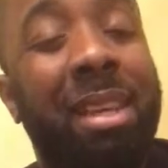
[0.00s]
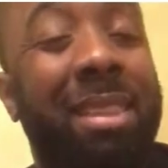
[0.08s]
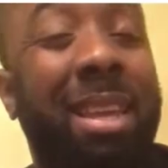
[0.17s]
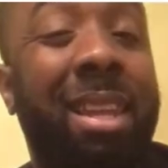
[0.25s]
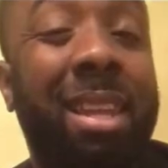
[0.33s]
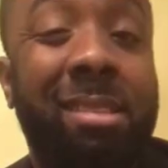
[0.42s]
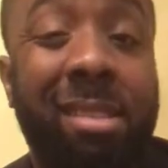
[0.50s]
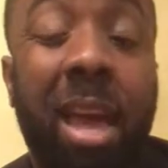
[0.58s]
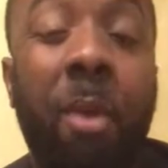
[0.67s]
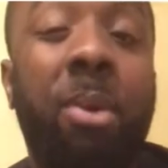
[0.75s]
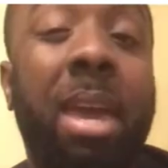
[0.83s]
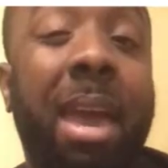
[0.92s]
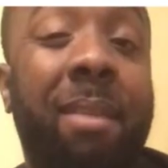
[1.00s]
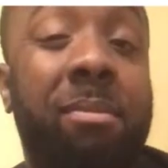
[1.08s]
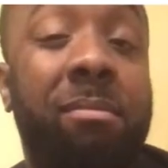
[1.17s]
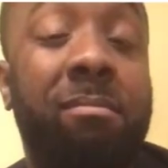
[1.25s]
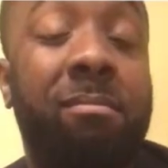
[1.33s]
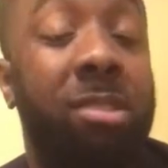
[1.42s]
the less time we have
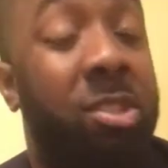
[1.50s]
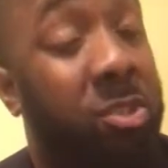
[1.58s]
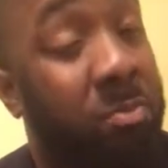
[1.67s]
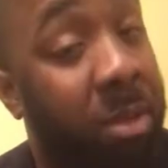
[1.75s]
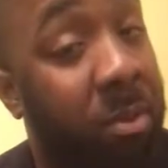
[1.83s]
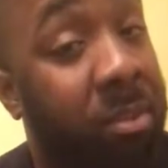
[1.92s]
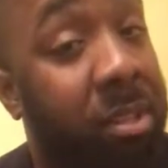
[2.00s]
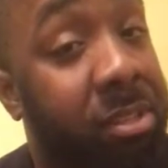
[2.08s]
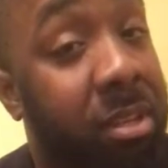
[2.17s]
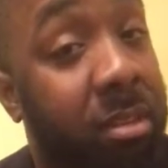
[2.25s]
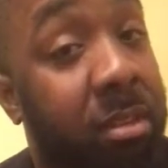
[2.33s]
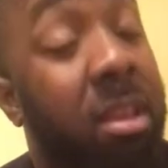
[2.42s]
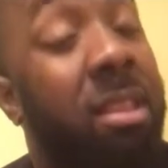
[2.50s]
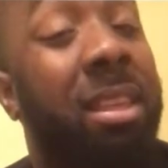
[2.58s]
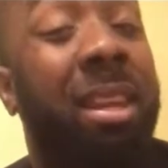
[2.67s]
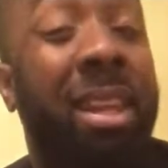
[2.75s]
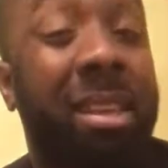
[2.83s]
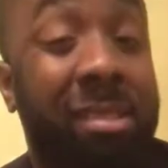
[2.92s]
to spend with each other.
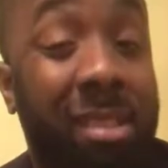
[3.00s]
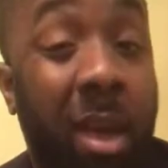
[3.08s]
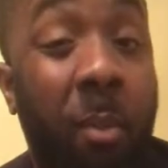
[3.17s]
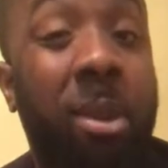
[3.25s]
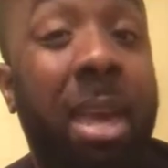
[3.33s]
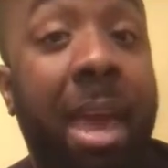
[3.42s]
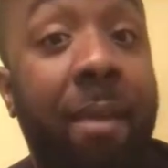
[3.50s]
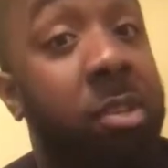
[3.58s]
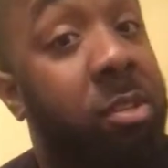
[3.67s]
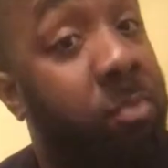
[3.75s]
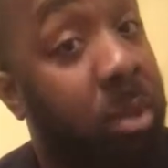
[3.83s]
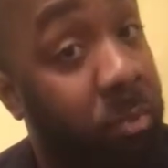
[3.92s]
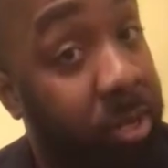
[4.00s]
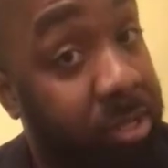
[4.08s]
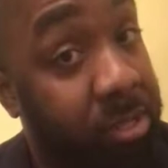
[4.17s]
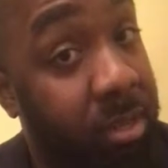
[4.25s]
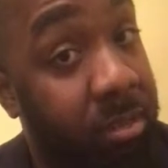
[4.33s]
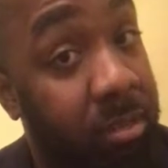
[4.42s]
The less time we have to spend with
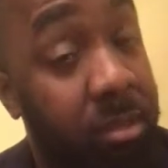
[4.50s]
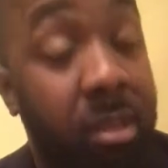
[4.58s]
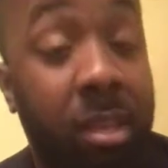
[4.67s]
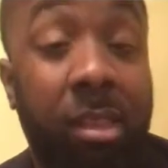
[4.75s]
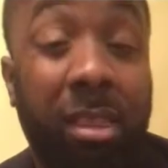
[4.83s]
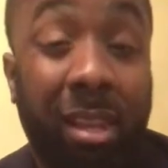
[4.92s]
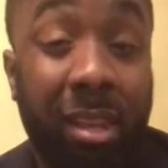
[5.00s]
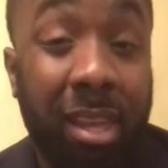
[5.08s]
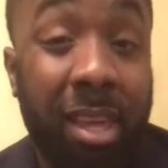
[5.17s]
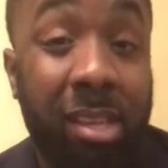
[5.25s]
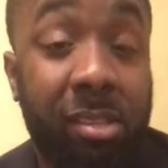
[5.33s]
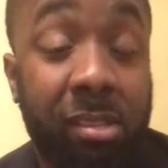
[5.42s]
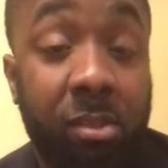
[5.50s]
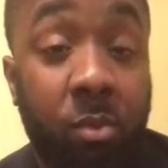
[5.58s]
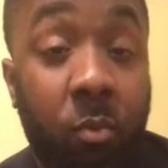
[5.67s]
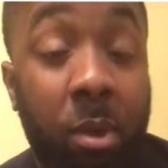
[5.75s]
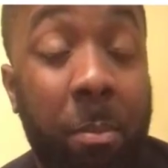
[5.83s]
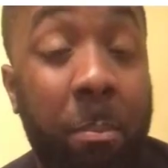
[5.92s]
each other, the less
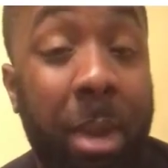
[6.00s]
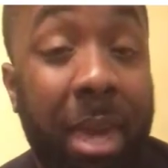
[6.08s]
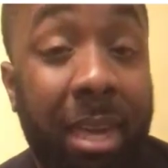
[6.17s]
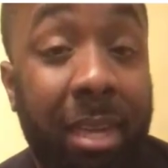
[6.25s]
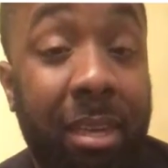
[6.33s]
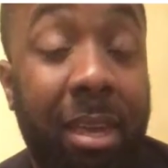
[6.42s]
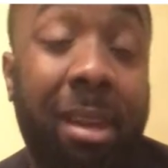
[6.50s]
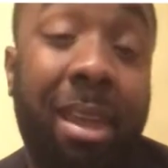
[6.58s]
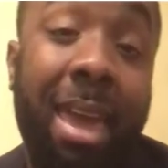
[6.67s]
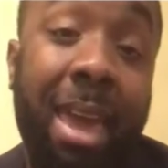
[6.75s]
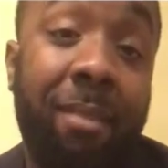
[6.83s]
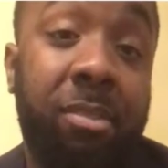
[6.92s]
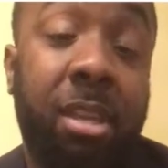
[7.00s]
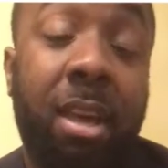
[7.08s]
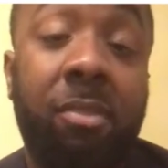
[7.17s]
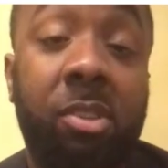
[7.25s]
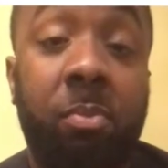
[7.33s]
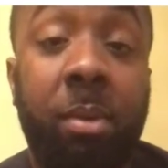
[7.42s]
we make and have
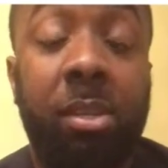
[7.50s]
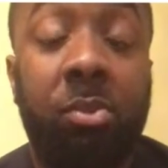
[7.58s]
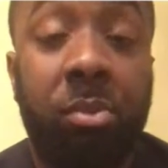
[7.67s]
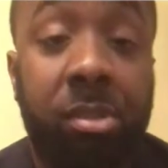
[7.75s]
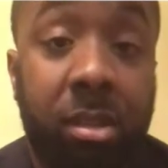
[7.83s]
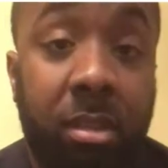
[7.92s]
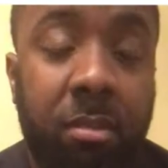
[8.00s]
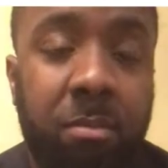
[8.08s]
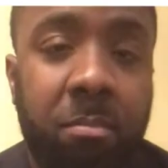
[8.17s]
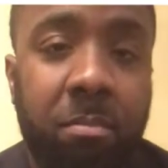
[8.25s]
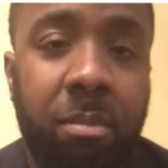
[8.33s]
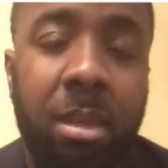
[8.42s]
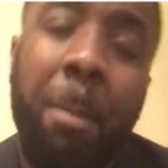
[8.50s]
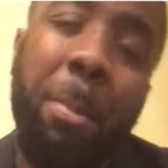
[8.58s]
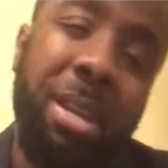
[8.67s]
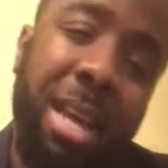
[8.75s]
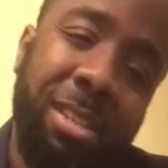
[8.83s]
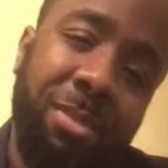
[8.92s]
time to spend to each other.
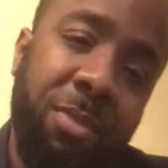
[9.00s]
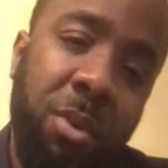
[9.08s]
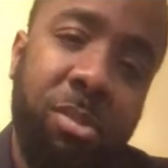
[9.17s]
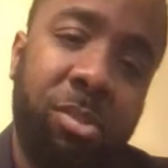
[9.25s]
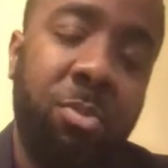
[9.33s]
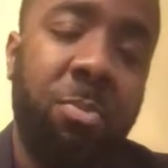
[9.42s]
But not to focus too